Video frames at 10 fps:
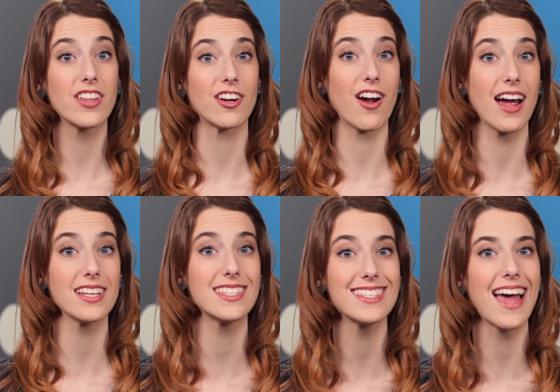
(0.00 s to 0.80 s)

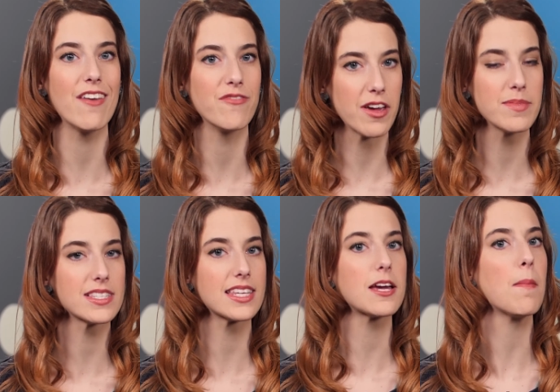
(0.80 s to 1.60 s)
filariasis, and
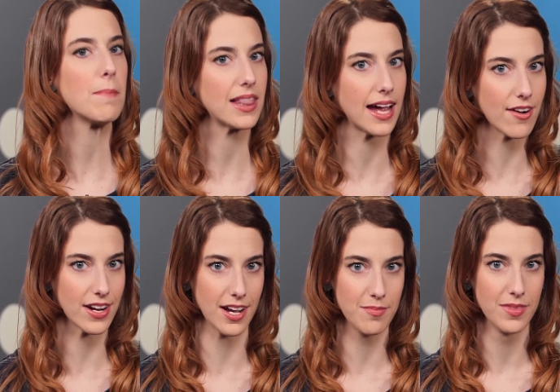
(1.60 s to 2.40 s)
famously, malaria.